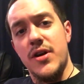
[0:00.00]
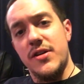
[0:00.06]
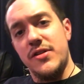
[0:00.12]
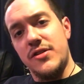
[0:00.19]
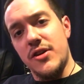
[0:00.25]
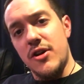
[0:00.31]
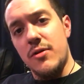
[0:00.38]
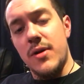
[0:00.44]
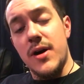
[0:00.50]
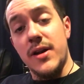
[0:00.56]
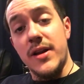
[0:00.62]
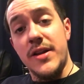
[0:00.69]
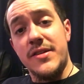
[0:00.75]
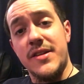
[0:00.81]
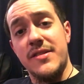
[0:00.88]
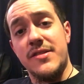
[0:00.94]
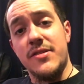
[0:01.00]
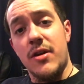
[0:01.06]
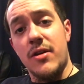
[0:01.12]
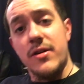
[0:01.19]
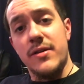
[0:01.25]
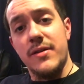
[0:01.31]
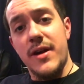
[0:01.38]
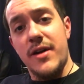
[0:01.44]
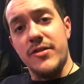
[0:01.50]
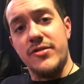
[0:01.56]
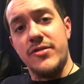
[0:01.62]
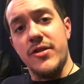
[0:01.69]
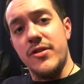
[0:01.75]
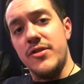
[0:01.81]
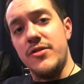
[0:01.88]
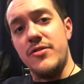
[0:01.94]
So let's get started. I'll
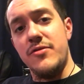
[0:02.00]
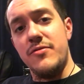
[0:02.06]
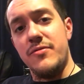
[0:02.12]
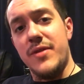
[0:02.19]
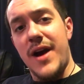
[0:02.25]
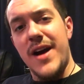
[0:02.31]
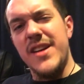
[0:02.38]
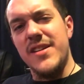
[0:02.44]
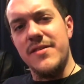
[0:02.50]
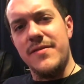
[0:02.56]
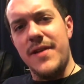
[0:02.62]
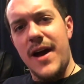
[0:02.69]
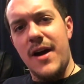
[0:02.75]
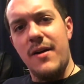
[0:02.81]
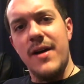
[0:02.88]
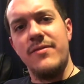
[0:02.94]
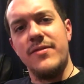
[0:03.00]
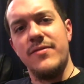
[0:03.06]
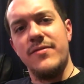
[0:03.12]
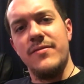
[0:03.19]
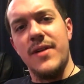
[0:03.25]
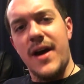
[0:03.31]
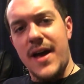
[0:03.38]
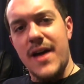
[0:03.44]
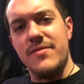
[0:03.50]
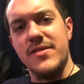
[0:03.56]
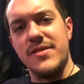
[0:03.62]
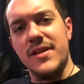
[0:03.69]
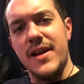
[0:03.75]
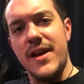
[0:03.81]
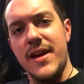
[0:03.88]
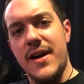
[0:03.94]
show you kind of how I have
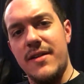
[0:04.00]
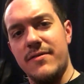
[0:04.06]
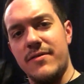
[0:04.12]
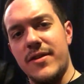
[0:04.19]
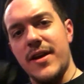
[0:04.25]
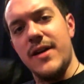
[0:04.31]
this laid out for